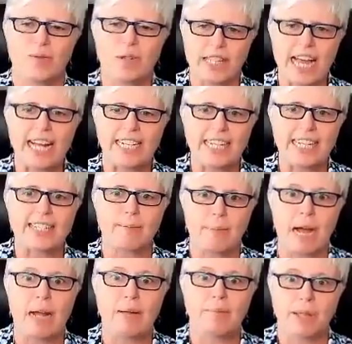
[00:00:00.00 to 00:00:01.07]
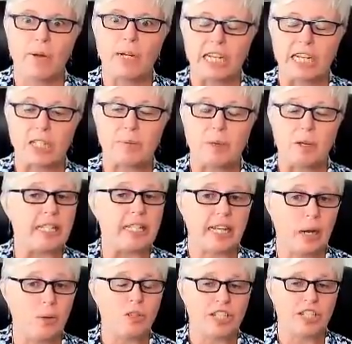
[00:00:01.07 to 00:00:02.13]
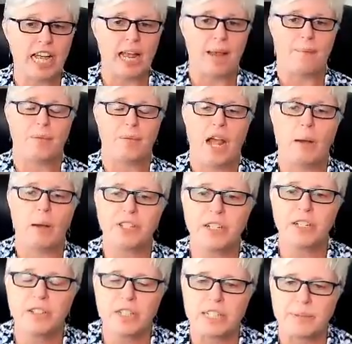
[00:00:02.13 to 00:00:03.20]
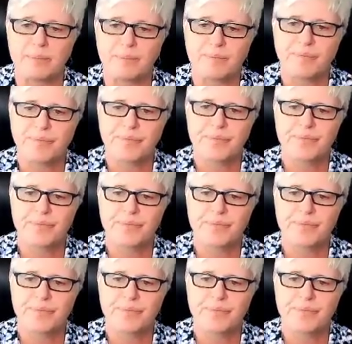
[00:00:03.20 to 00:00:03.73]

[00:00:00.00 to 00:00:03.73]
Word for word: Well, that is a mind blowing experience, I will say. Yes. Absolutely. Yeah.